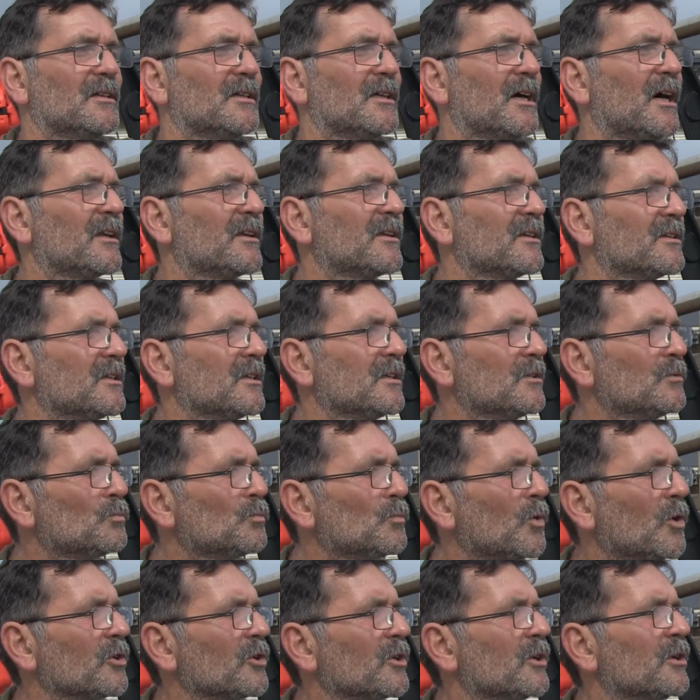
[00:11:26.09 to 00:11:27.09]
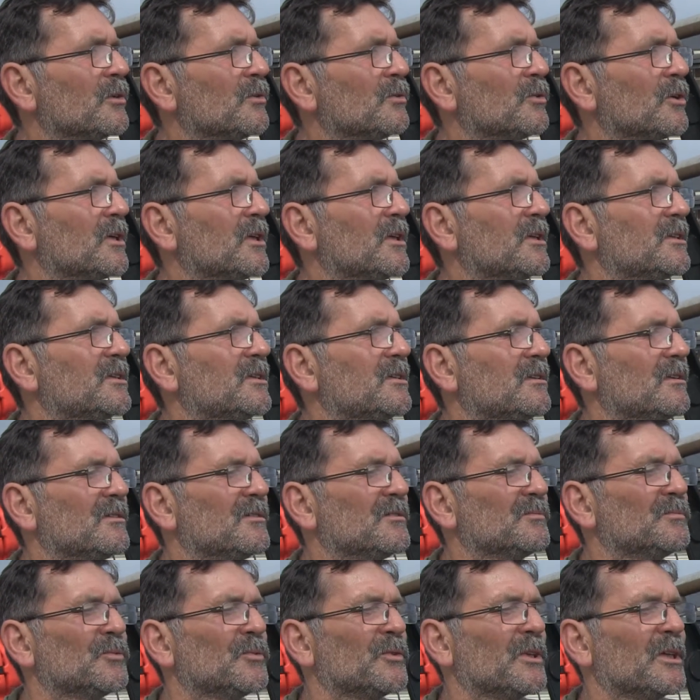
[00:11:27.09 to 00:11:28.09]
You either didn't want to, or
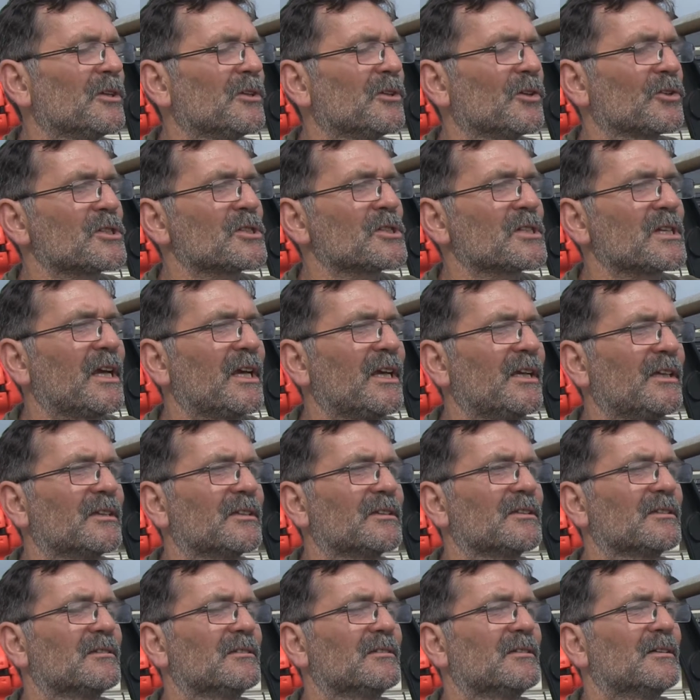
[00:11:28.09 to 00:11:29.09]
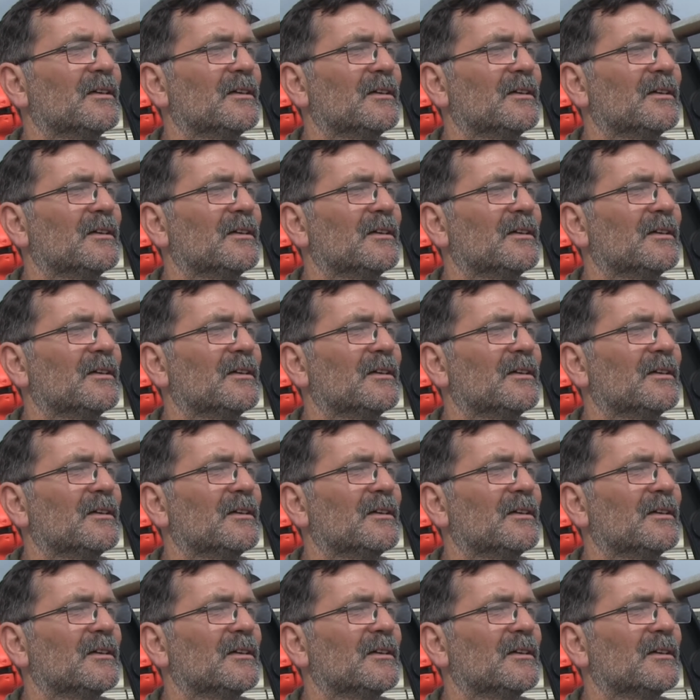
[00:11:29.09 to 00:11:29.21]
were you not seeing it.